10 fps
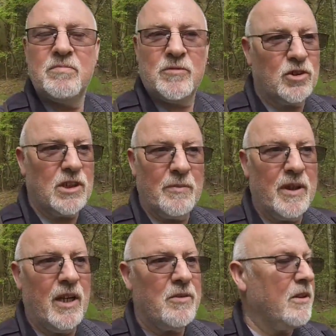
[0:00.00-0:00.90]
Just let me
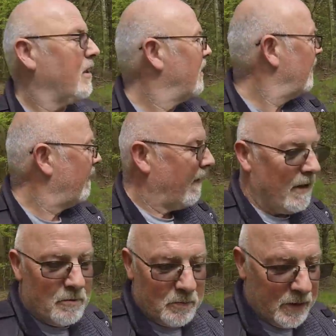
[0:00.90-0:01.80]
know.
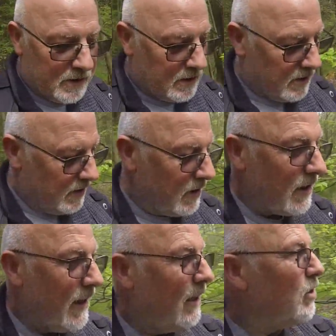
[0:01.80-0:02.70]
But
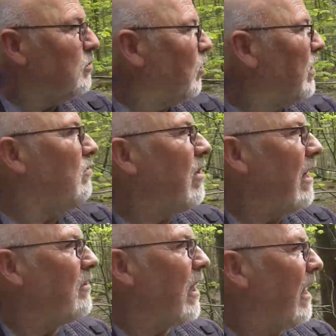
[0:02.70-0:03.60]
again, just walking
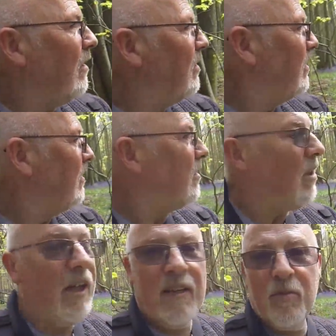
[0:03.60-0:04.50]
around now,
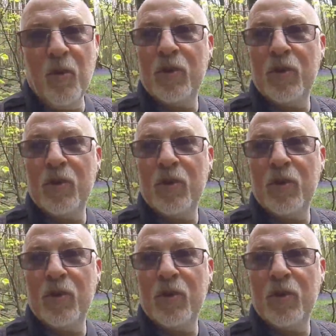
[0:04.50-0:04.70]
I have walked